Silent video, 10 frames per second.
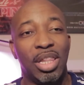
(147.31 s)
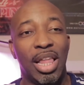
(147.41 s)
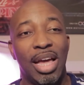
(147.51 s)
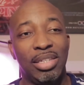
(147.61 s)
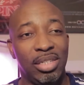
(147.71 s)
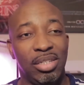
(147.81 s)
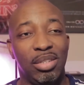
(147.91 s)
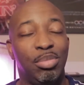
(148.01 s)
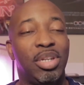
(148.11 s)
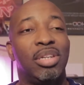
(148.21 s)
last
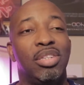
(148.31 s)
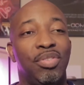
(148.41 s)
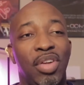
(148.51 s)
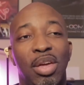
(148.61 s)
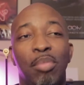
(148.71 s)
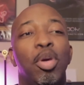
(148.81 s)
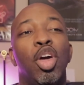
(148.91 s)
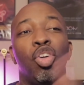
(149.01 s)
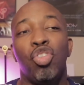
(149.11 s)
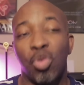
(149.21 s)
season because of him
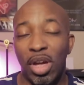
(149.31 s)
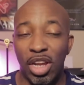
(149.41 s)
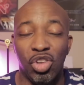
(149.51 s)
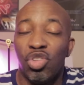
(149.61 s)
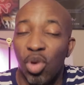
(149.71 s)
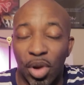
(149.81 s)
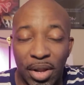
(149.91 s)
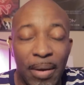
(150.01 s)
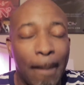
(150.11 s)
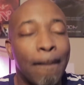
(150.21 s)
training
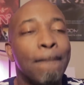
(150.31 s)
Jordan.